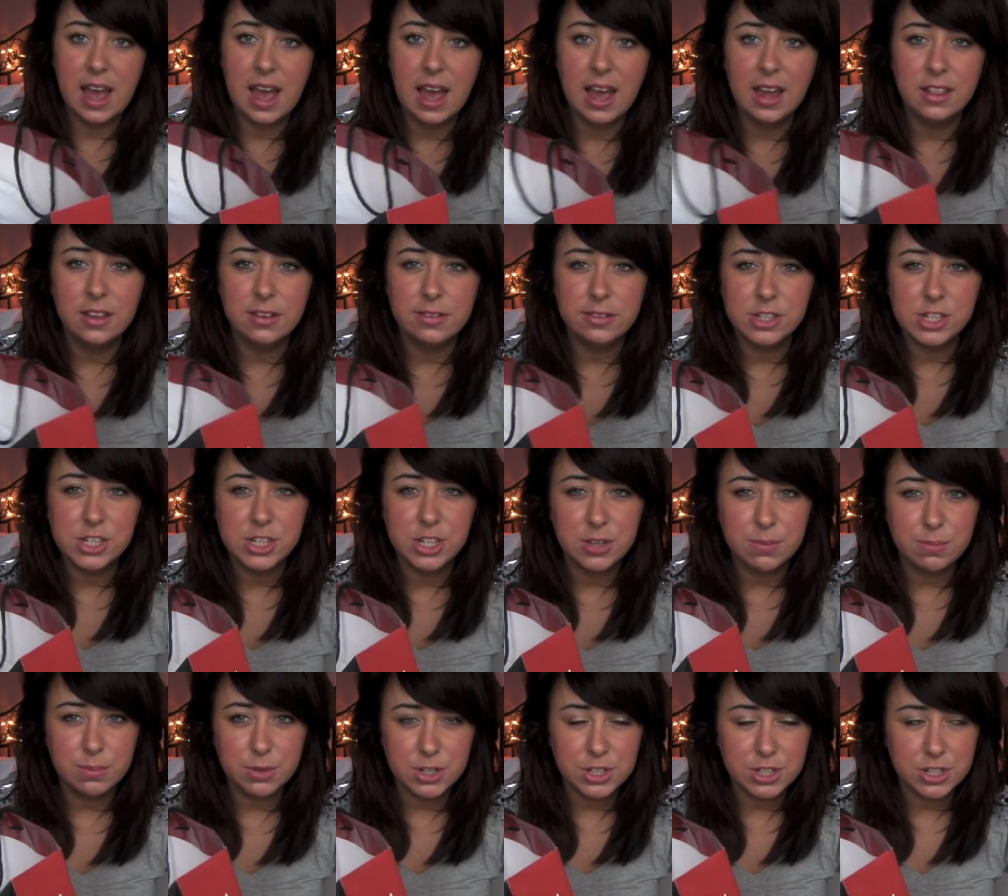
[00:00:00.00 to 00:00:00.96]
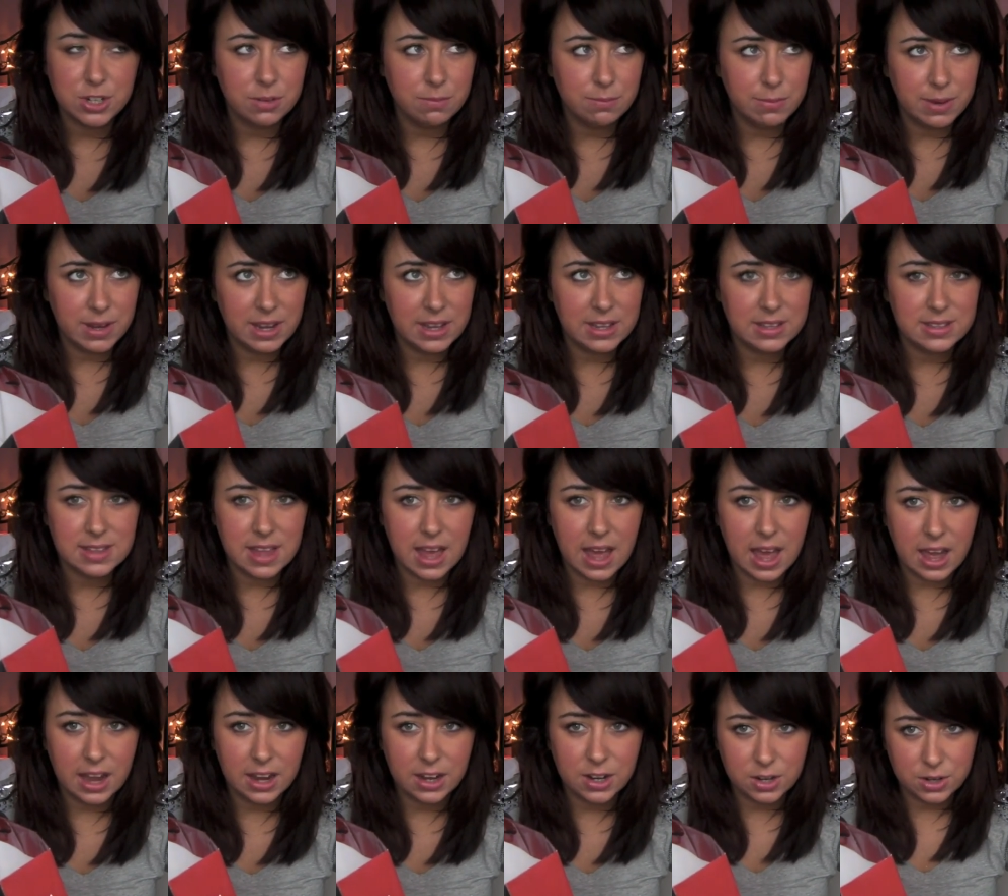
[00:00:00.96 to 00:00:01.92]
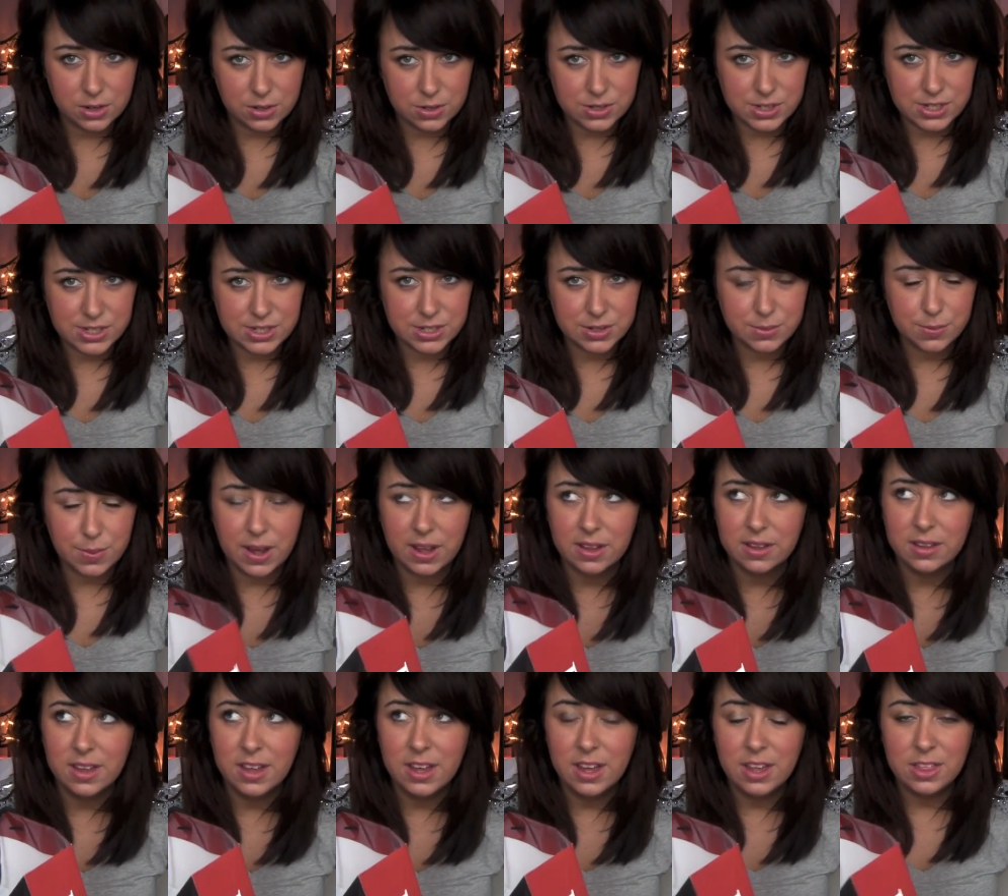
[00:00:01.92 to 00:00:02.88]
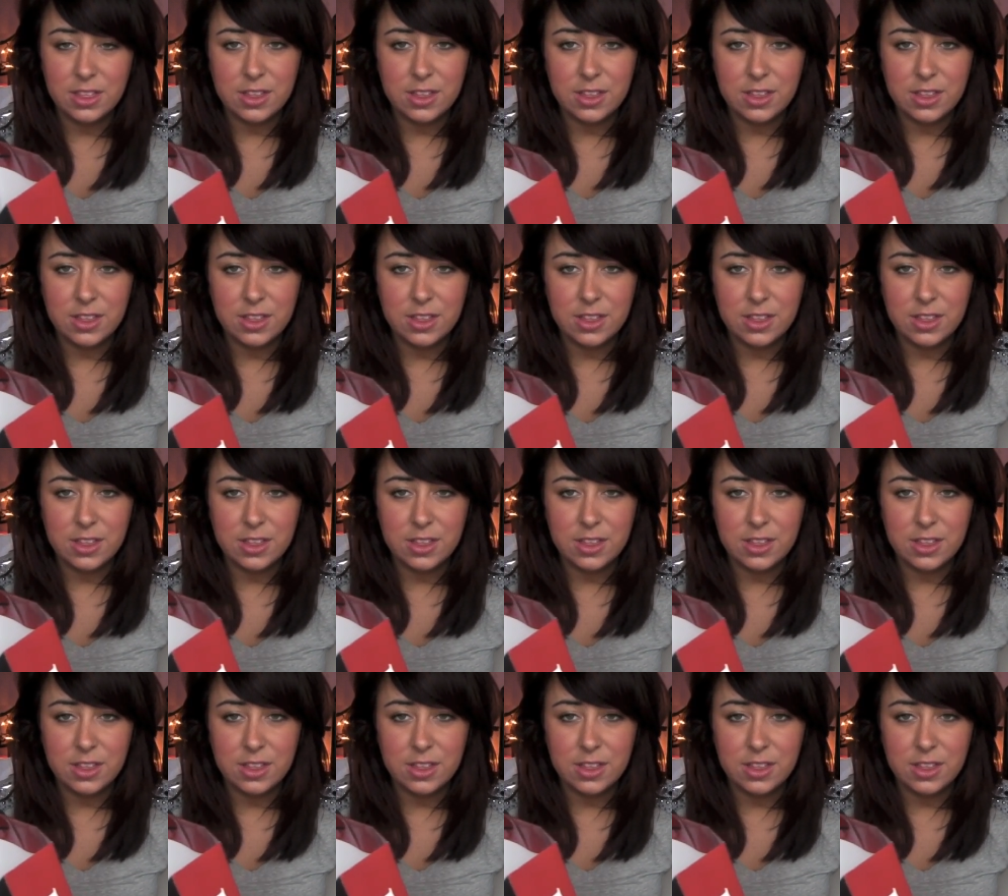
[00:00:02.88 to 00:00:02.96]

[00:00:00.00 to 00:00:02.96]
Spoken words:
and there are two brush companies that go to, well,